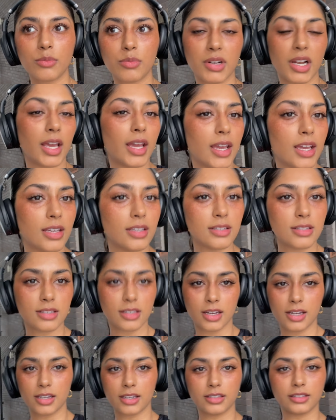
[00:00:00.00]
place
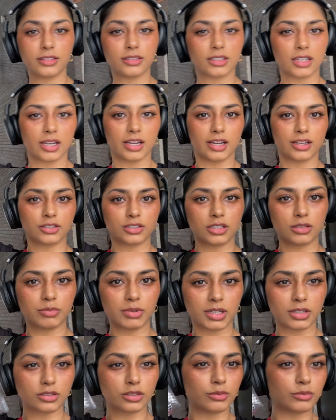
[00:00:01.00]
and I actually
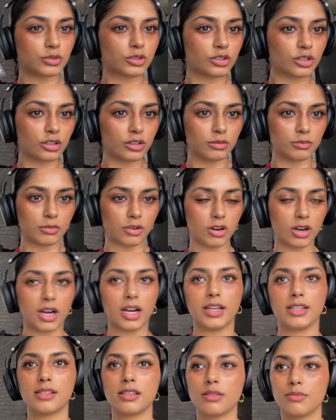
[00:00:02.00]
picked up two more
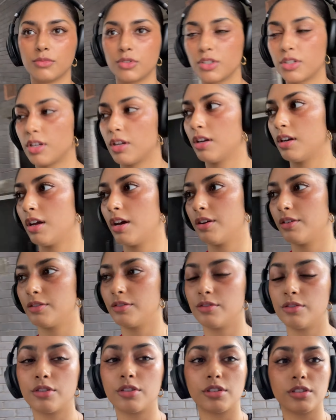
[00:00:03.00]
items to
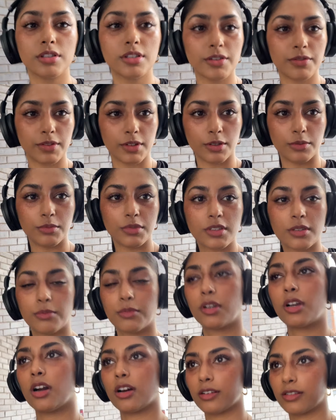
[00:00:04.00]
learn, just to film some
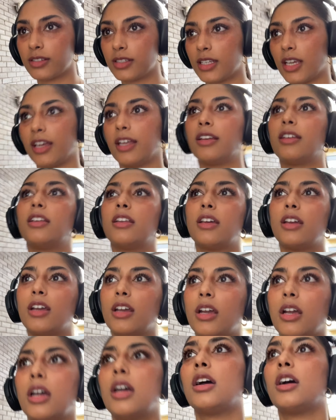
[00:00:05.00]
content.
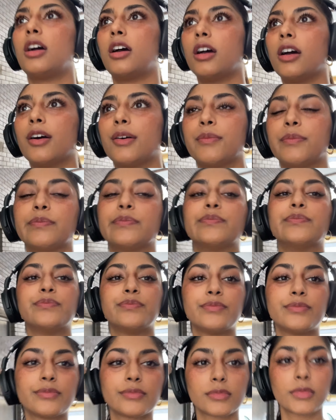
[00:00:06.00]

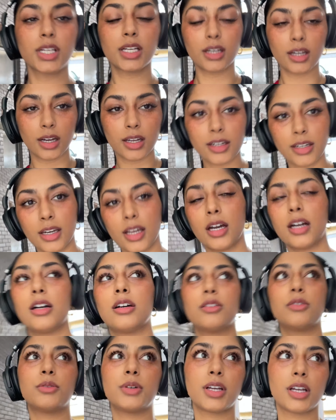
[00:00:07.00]
Um, and
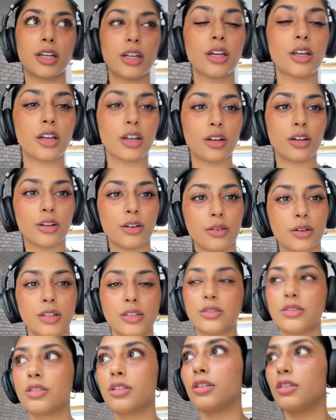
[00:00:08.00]
now we're gonna go
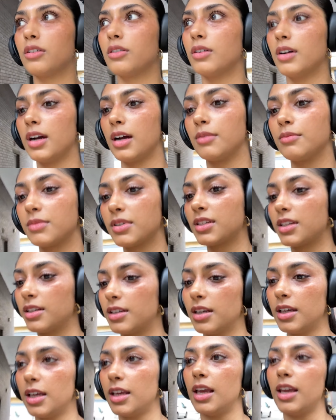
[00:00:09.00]
to Hampstead
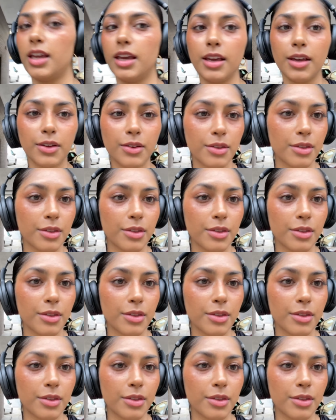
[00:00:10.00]
Heath